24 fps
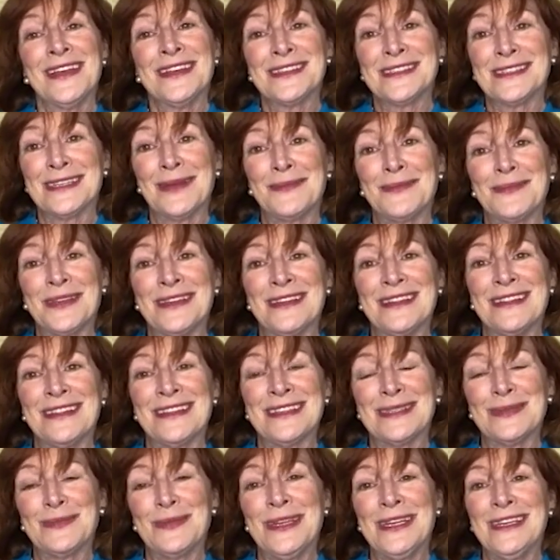stepped into the
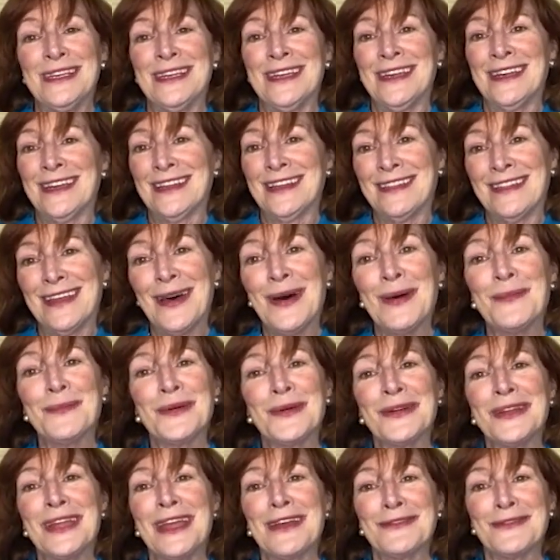speaking and the
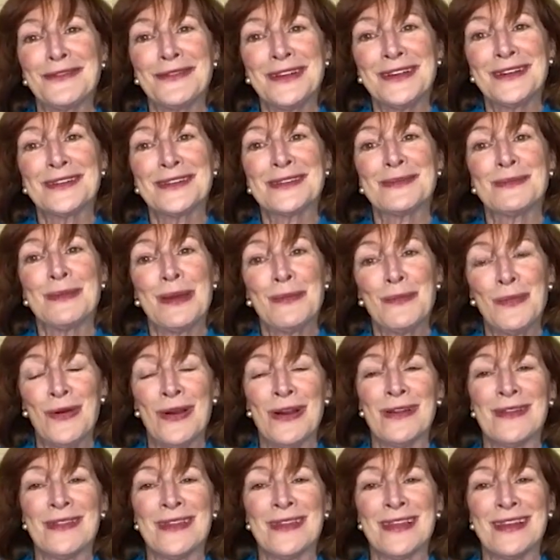Humble Yet Fierce
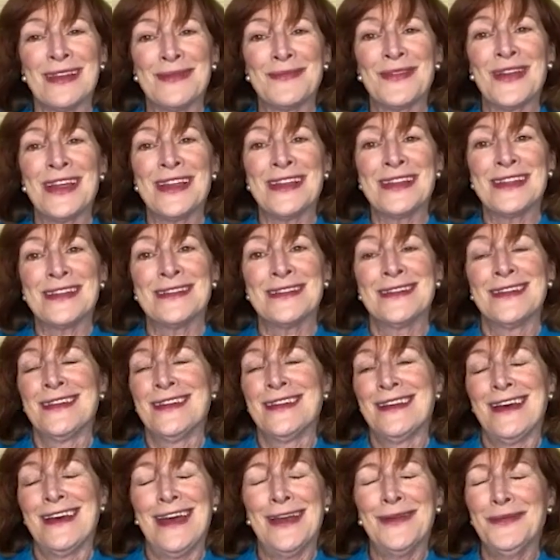memoir that I'm writing.
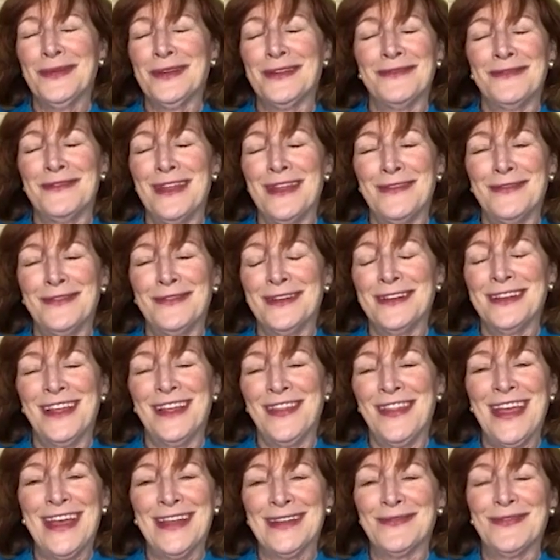I would have never
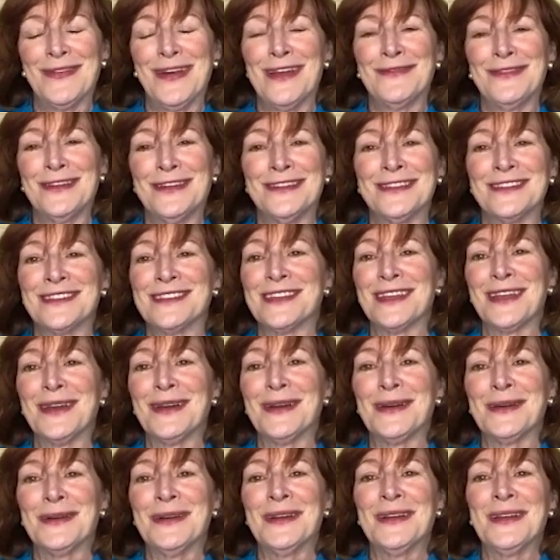done that 5 years
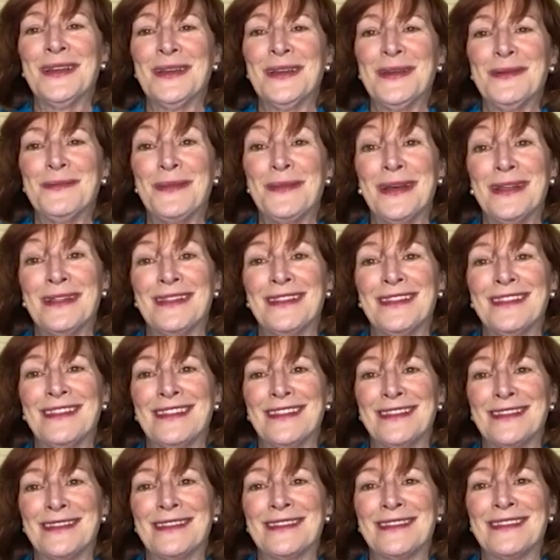ago, but
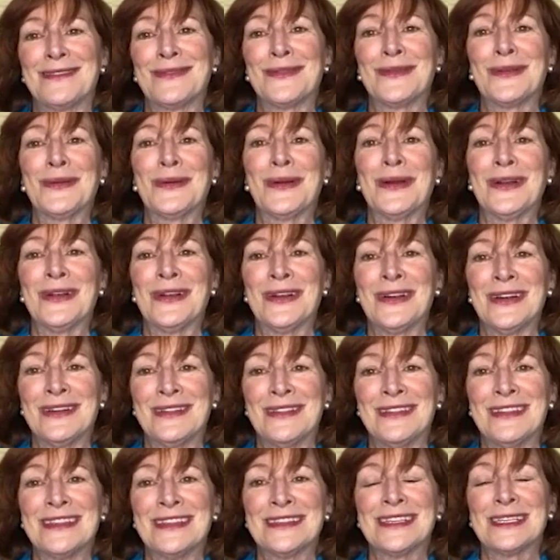through
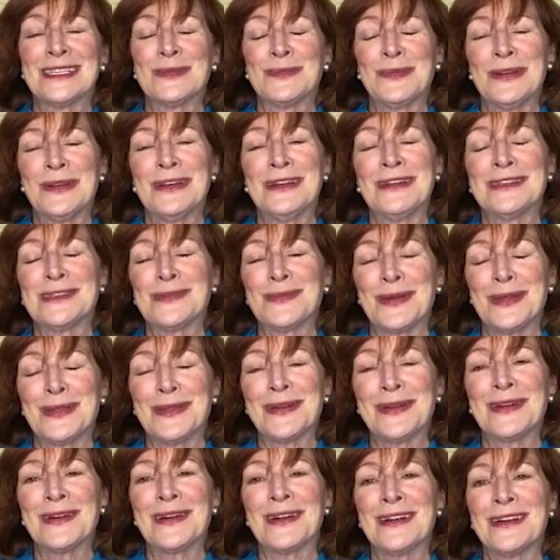this experience with
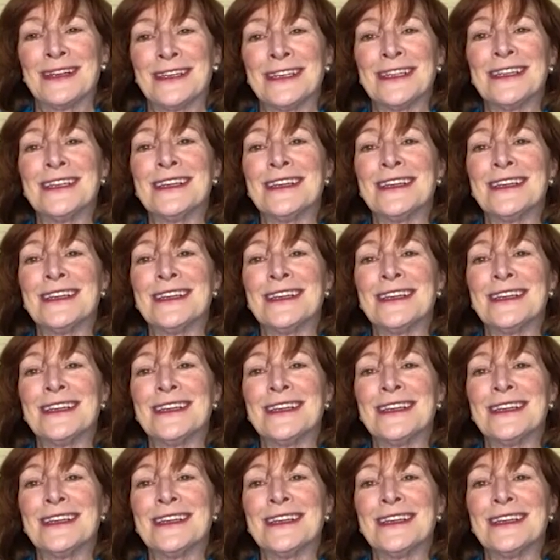her,